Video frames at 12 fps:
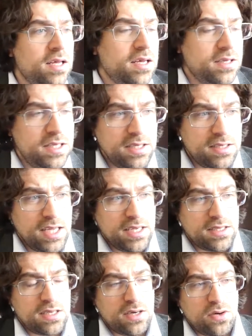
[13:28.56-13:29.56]
These
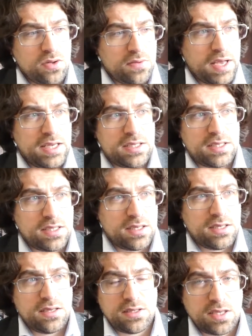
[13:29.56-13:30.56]
things are
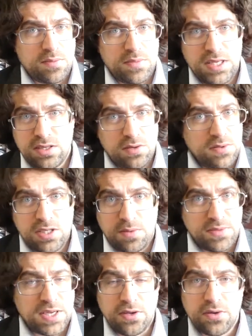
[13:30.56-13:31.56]
always
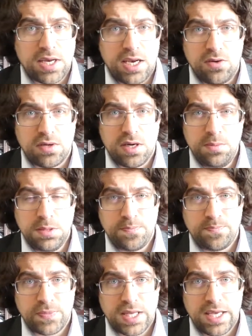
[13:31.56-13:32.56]
something you can look
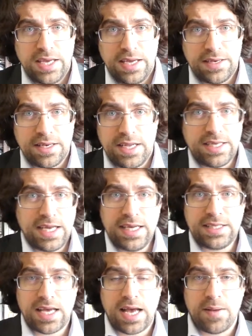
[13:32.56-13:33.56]
up. In linked
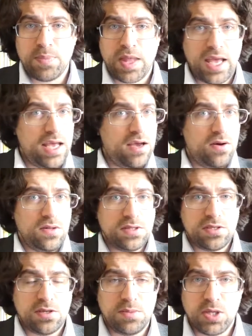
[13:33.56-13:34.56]
data, all
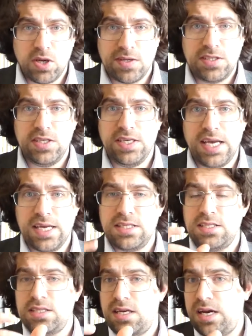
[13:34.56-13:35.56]
the terminology
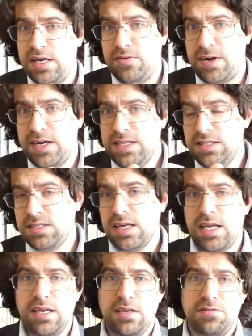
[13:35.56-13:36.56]
has IRIs,
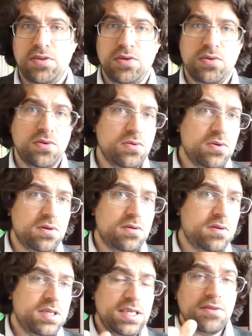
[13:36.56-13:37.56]
and if you
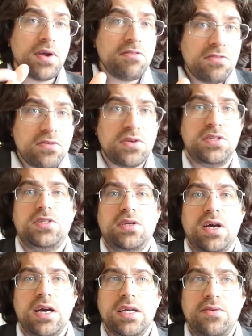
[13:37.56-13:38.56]
dereference
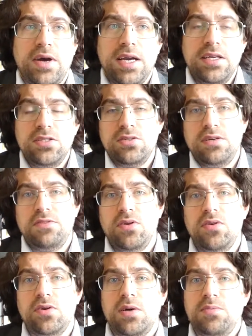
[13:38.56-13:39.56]
an IRI, so if you
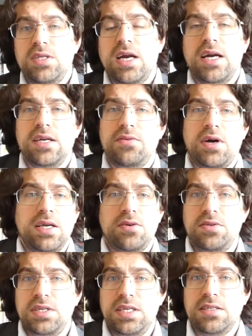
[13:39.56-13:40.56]
look up the IRI
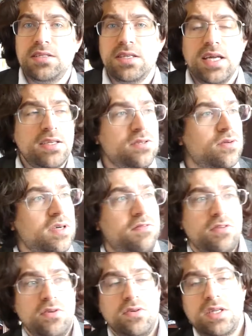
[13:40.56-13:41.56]
on the internet or
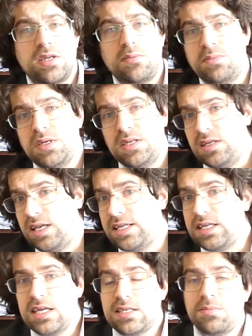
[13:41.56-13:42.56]
if you look it up in the
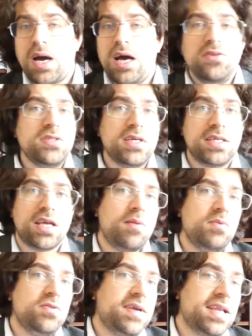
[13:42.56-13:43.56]
linked data browser, as
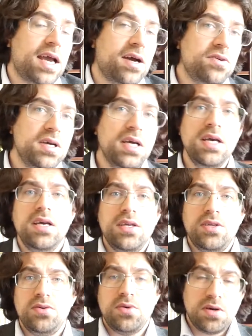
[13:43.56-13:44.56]
I'm doing now,
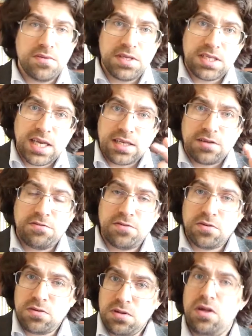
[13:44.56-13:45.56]
you always get a
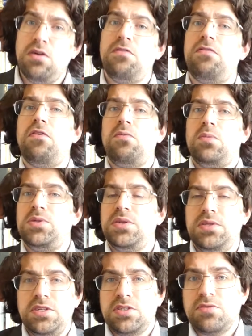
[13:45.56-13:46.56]
full
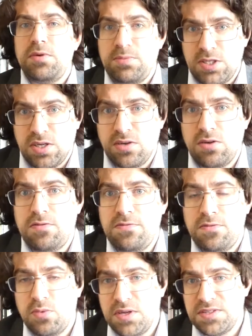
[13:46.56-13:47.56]
formal description
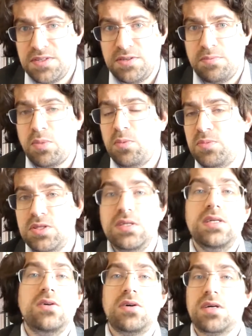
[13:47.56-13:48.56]
of what the
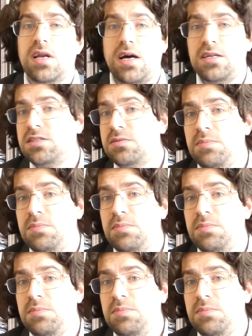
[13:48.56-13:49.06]
property or class